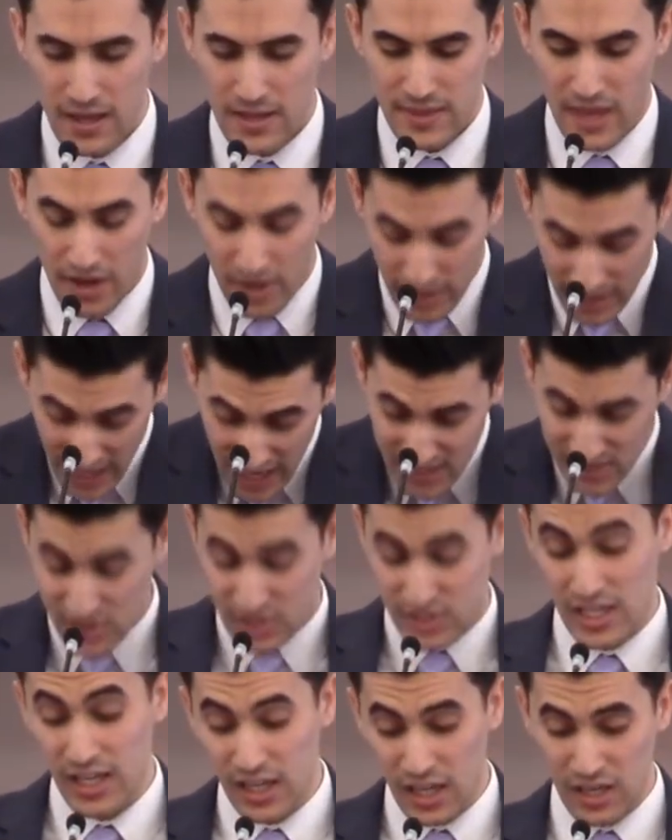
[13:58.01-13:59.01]
that are, yes,
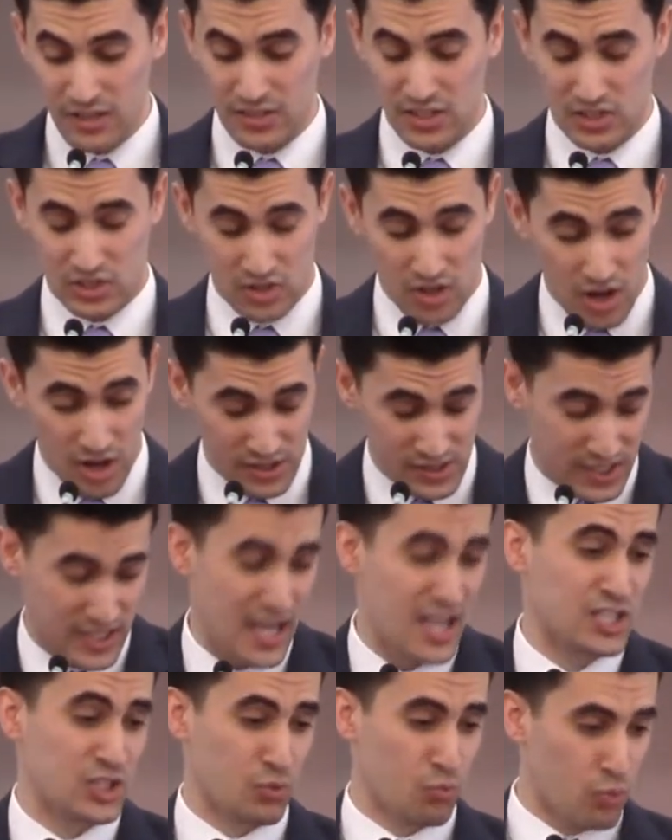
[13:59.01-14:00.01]
singing the songs,
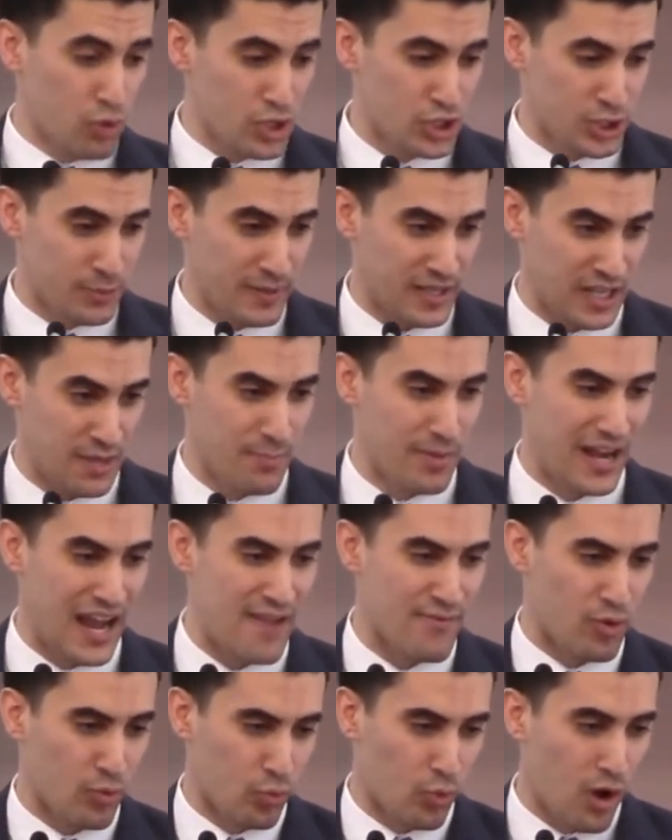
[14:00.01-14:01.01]
yes, worshiping him, but
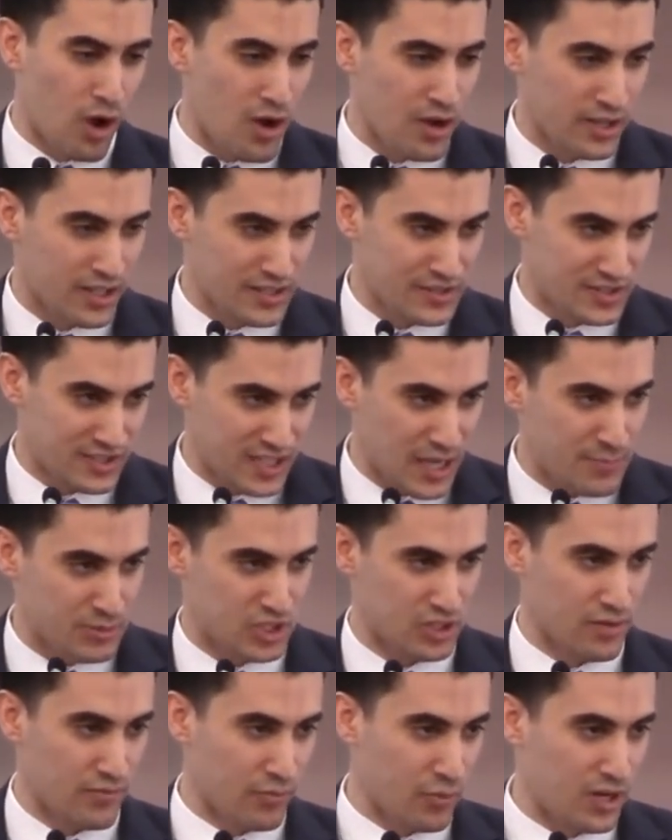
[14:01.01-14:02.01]
have a wrong
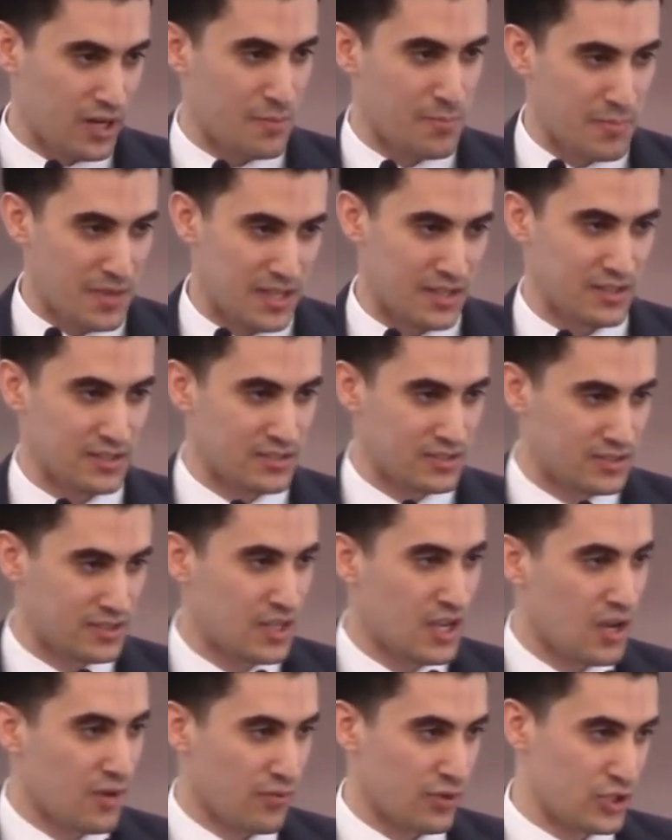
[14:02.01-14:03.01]
conception of what it means
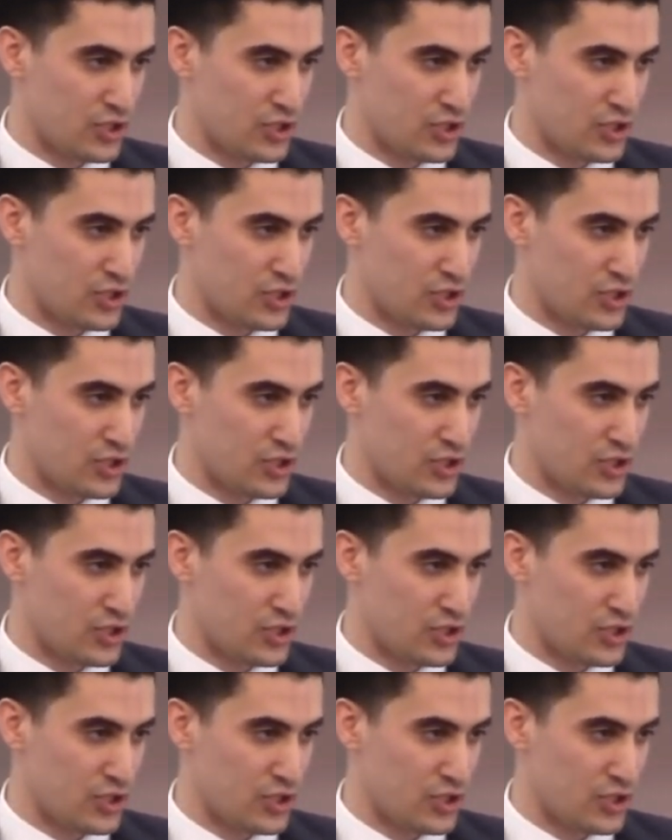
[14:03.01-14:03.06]
for